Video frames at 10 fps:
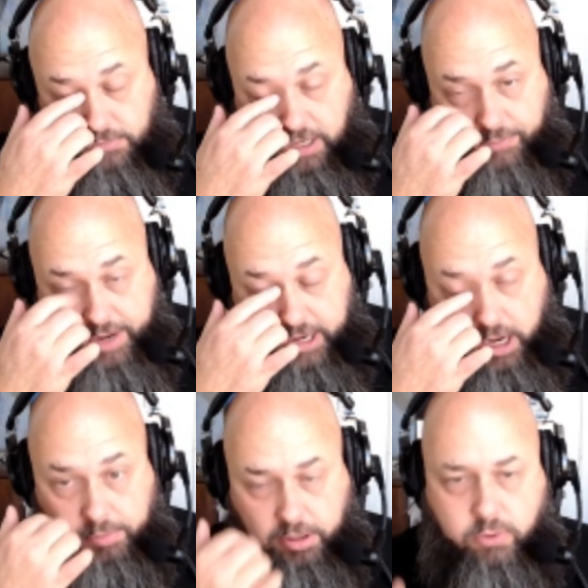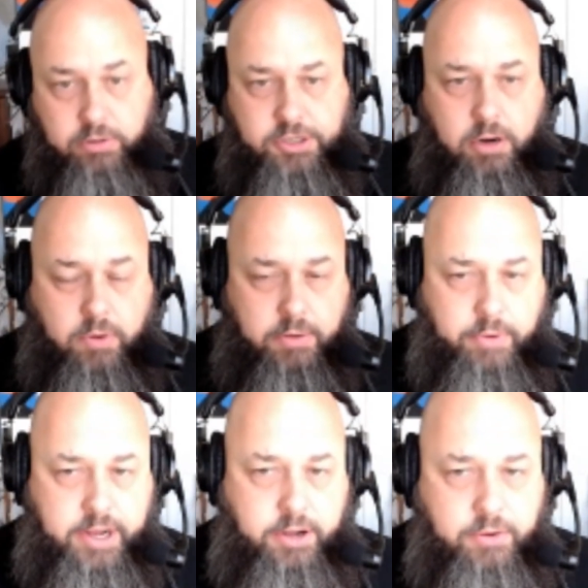And we got a couple of quotes here I want to
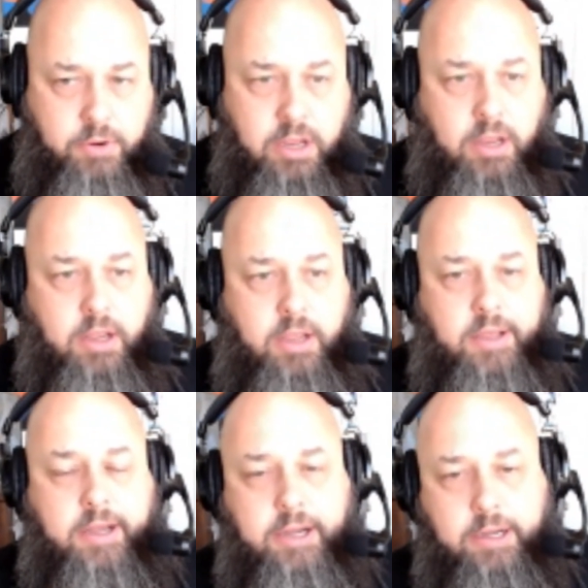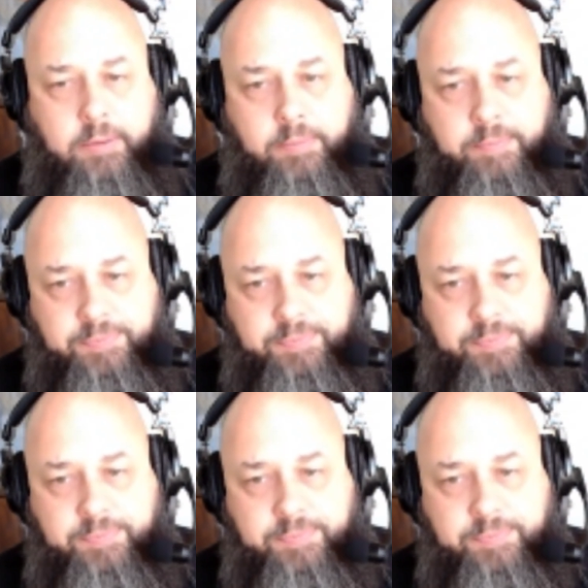read you. He's